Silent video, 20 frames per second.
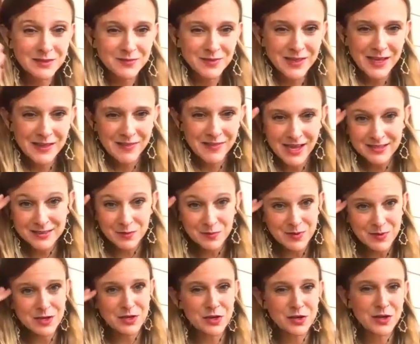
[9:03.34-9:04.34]
like that, to
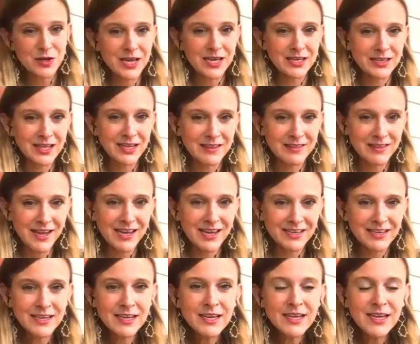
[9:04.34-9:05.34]
be in your head like that.
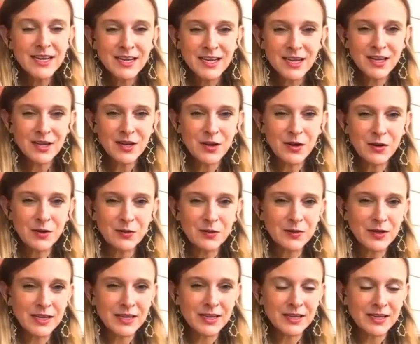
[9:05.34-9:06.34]

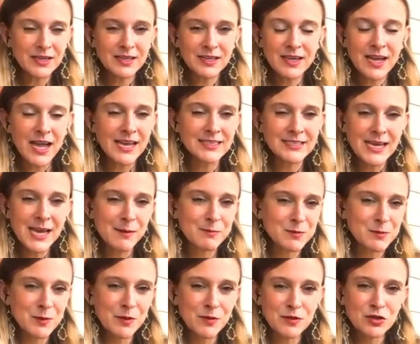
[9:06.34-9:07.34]
Like, guy
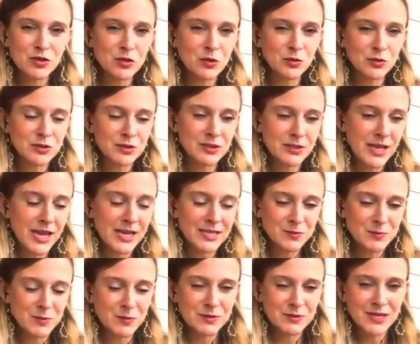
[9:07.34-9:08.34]
taps me on the shoulder to
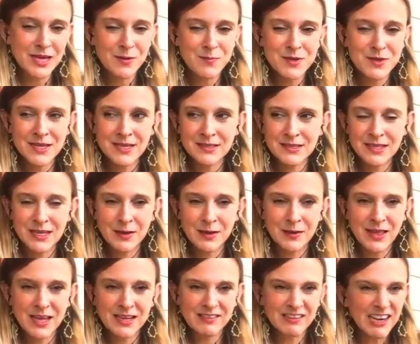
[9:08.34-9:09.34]
ask me what time it is, and I
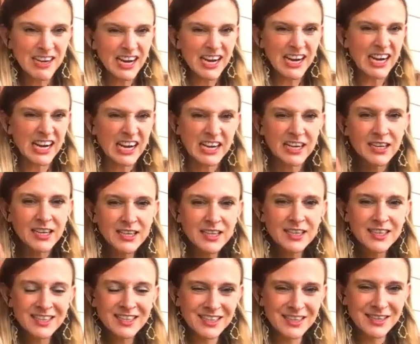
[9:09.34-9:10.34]
like, ah,
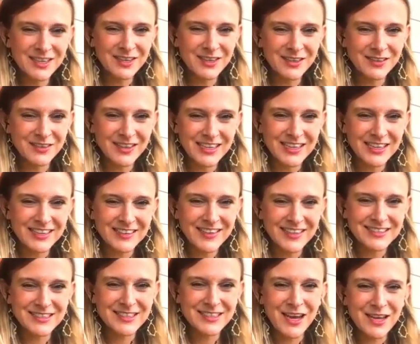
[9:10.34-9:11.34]
like
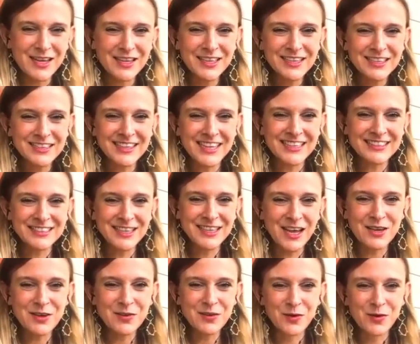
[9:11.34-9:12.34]
that's
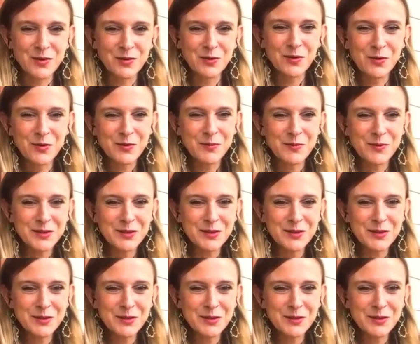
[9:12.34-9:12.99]
not normal.